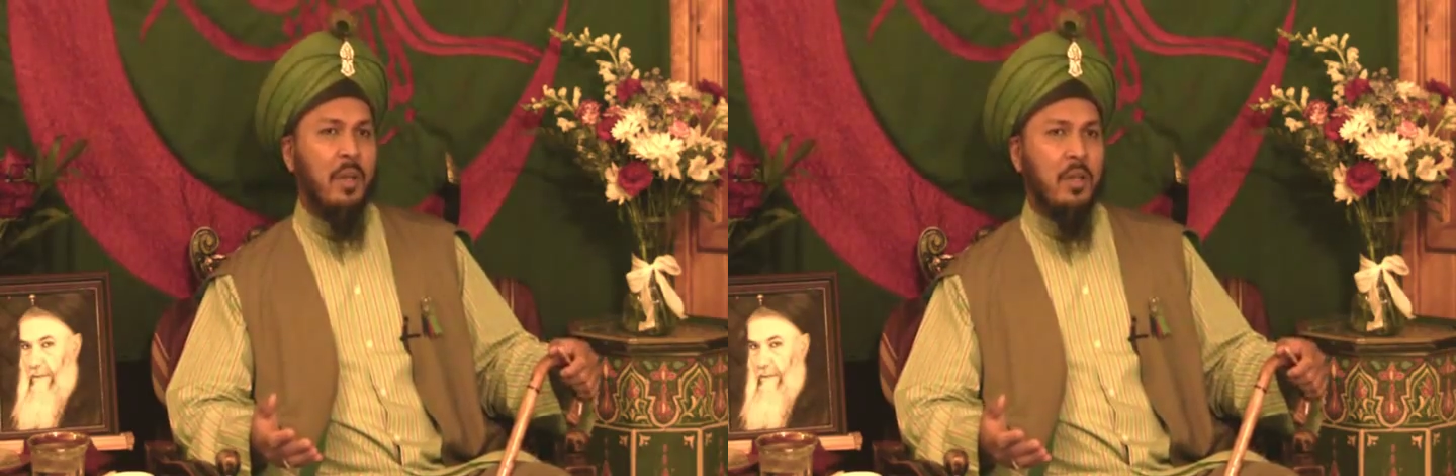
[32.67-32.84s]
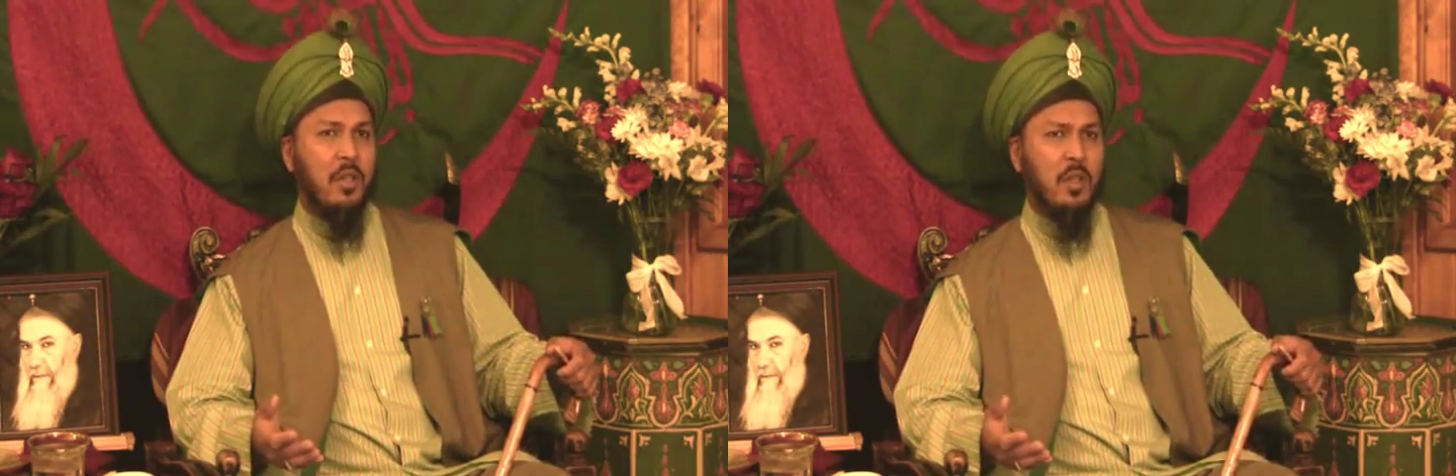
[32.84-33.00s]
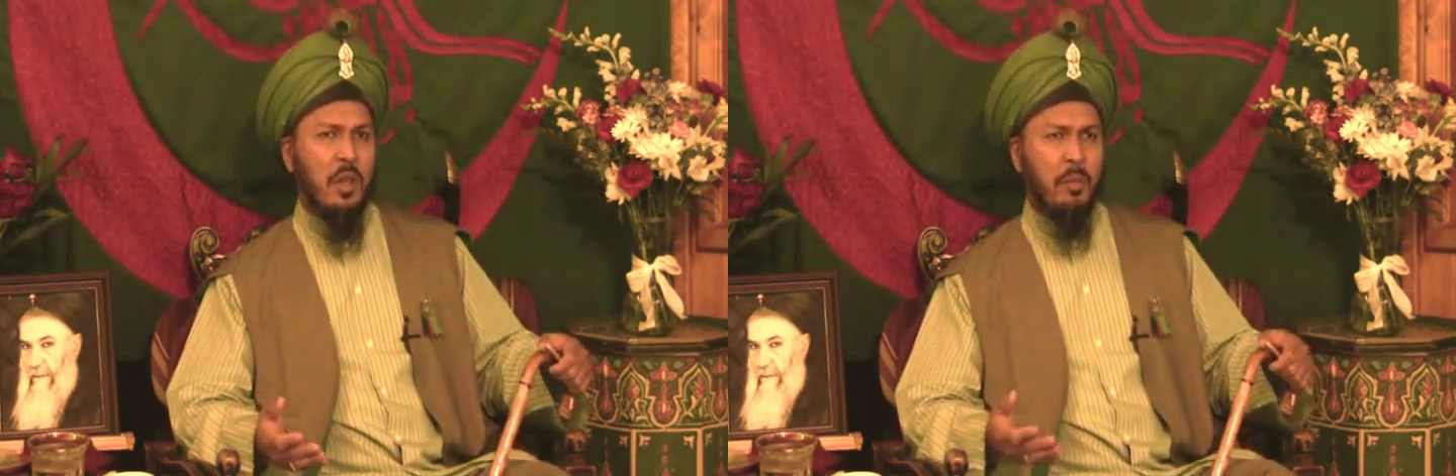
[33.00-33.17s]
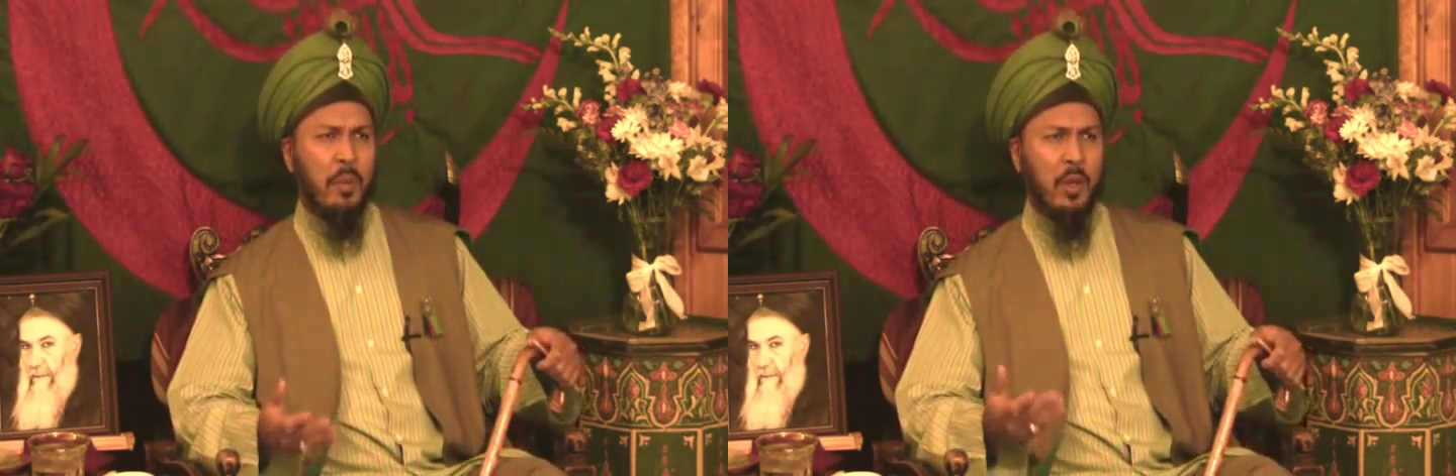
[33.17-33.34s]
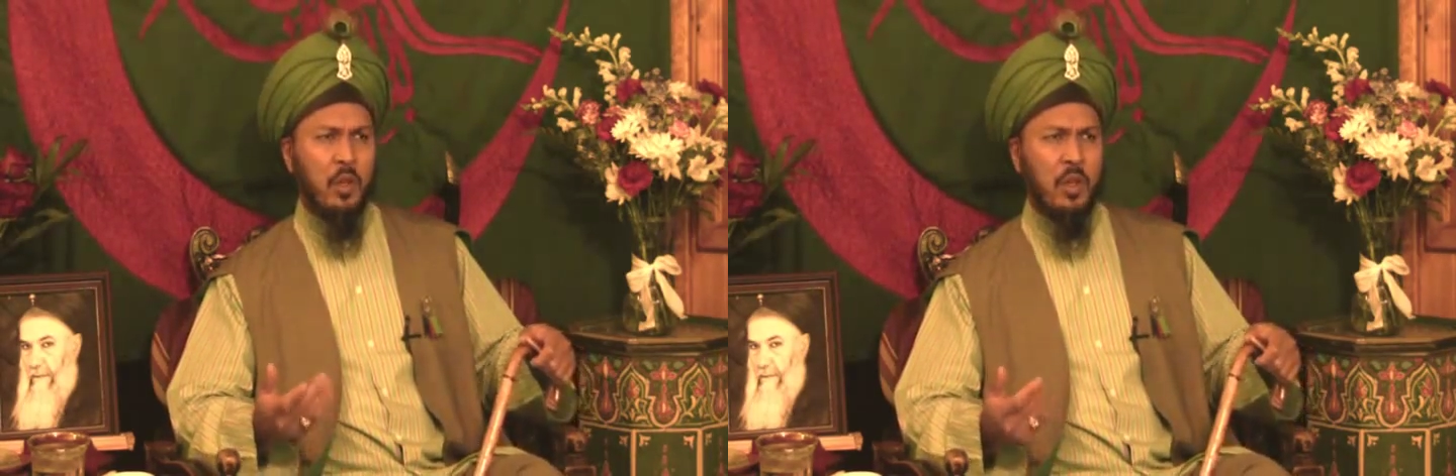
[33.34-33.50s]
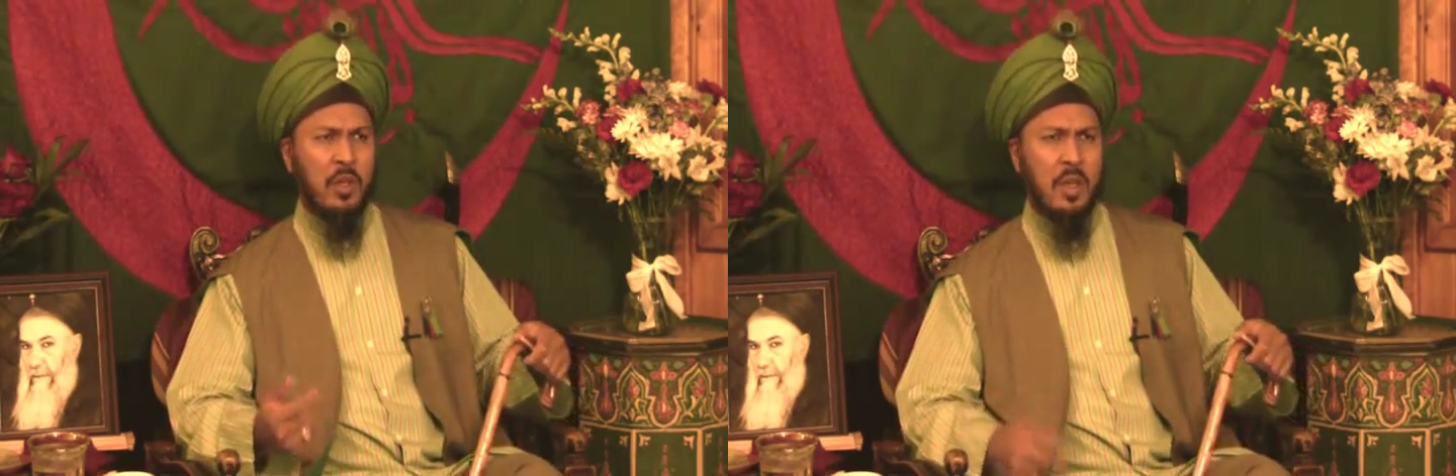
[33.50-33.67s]
But they say
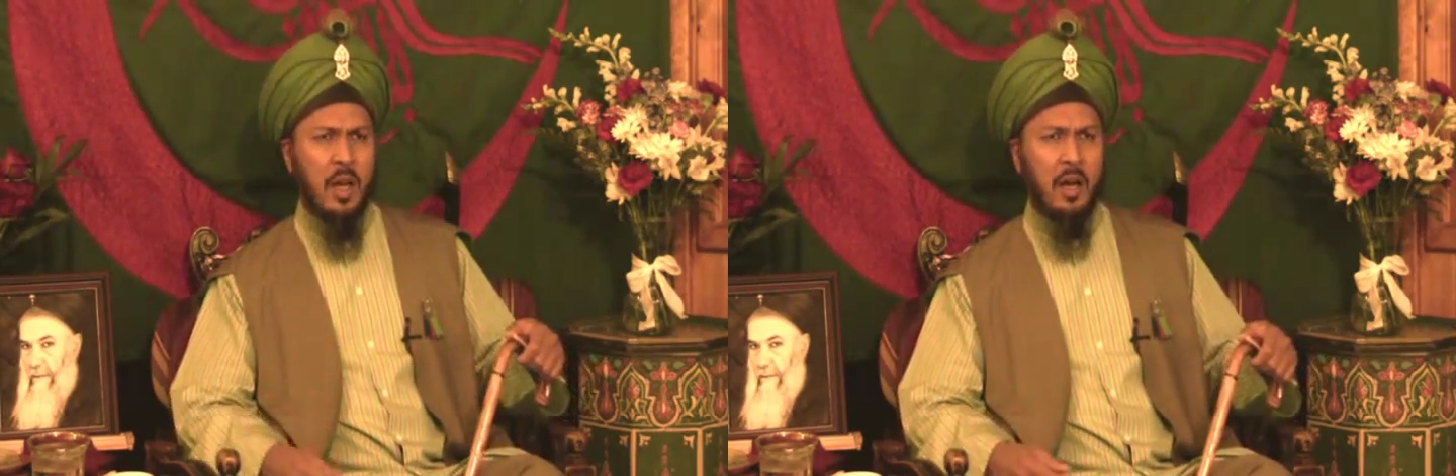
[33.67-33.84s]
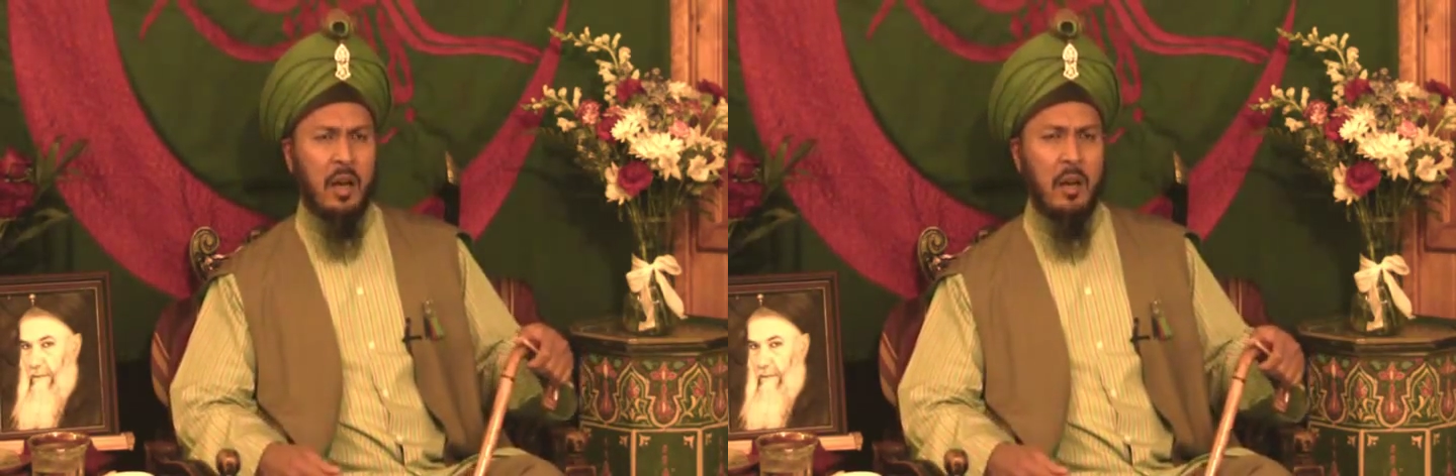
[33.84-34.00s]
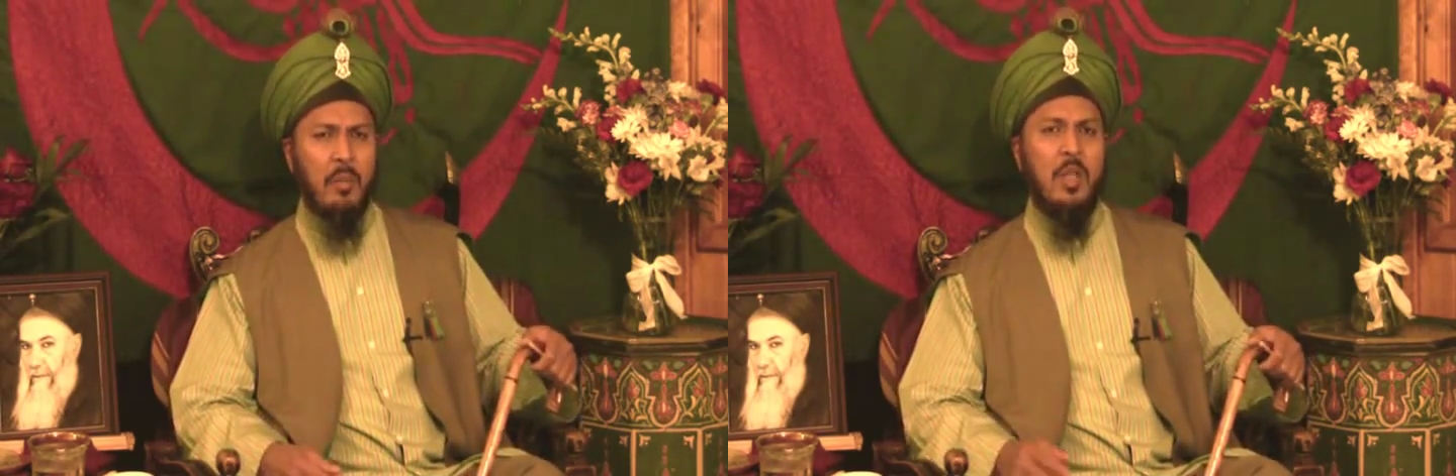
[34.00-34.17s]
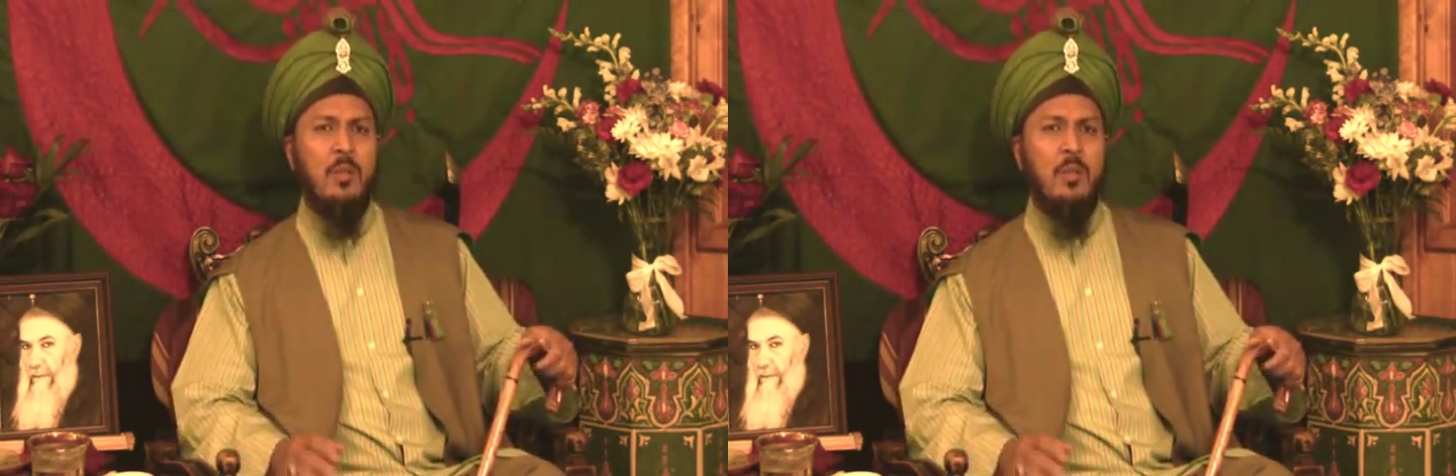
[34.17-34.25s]
pictures are haram,